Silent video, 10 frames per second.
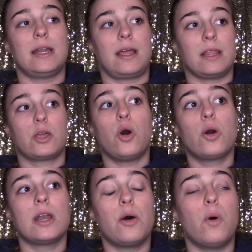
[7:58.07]
I get the
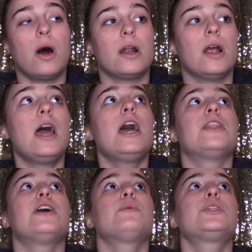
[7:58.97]
coconut water,
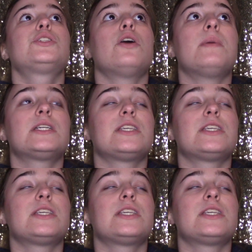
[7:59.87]
there was so much